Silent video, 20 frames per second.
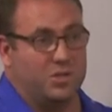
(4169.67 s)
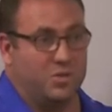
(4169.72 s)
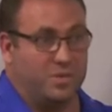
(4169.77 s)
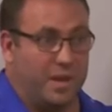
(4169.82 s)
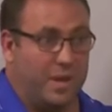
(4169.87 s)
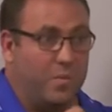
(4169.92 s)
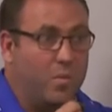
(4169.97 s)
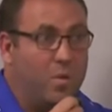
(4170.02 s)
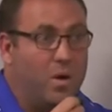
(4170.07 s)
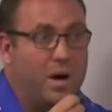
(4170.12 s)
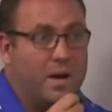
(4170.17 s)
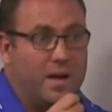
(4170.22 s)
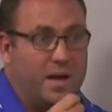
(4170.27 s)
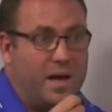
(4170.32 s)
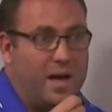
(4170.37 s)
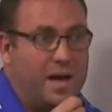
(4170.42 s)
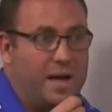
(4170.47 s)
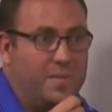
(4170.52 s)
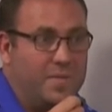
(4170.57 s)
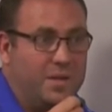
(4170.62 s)
shoe, they want a
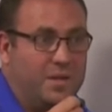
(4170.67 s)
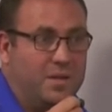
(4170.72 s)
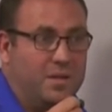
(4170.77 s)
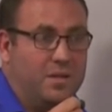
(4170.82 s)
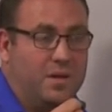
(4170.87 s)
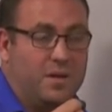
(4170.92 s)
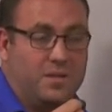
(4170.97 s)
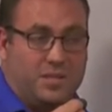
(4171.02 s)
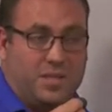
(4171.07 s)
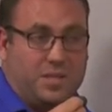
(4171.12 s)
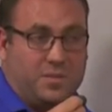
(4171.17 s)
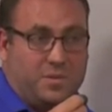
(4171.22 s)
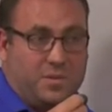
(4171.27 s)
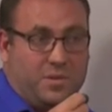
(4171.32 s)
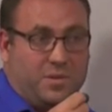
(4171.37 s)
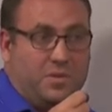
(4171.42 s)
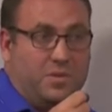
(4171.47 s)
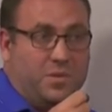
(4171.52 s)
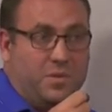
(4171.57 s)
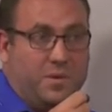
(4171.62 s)
high medial arch. That's what
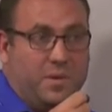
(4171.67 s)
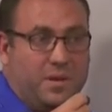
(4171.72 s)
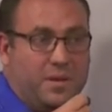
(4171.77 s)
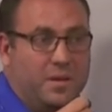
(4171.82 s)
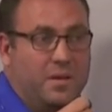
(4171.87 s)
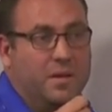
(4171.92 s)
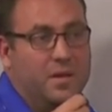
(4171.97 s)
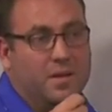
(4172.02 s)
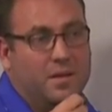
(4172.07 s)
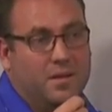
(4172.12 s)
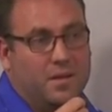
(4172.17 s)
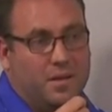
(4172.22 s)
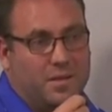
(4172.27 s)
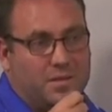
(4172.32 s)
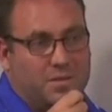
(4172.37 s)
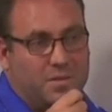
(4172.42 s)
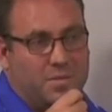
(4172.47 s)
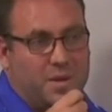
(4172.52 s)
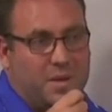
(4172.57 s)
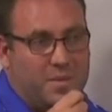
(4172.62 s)
they're doing.
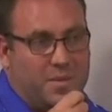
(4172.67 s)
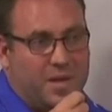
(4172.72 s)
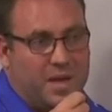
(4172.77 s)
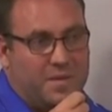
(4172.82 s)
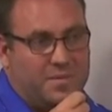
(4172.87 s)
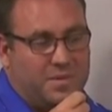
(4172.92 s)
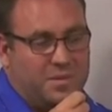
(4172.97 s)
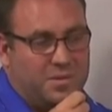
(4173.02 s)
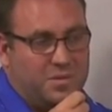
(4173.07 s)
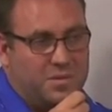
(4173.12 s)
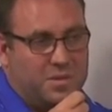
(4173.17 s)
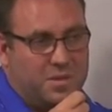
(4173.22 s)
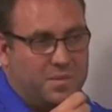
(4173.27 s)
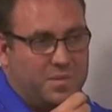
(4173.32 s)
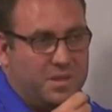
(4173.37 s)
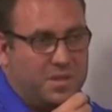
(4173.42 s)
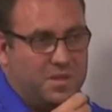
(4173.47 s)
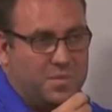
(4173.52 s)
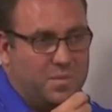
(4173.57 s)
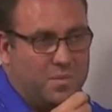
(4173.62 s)
And so maybe you have to do
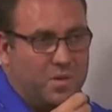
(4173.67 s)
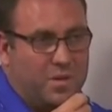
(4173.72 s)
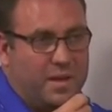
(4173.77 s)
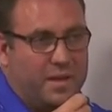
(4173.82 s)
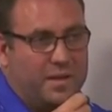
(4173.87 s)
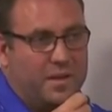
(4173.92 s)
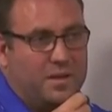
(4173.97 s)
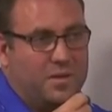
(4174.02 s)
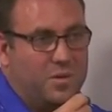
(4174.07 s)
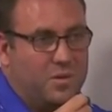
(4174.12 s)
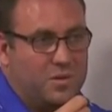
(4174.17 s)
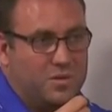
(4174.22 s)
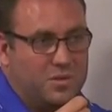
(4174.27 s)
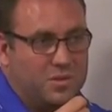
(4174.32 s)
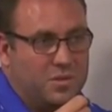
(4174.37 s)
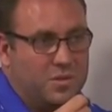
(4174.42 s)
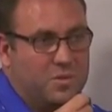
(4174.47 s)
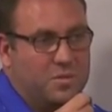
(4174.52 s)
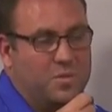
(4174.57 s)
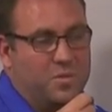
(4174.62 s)
something that's more like a court shoe or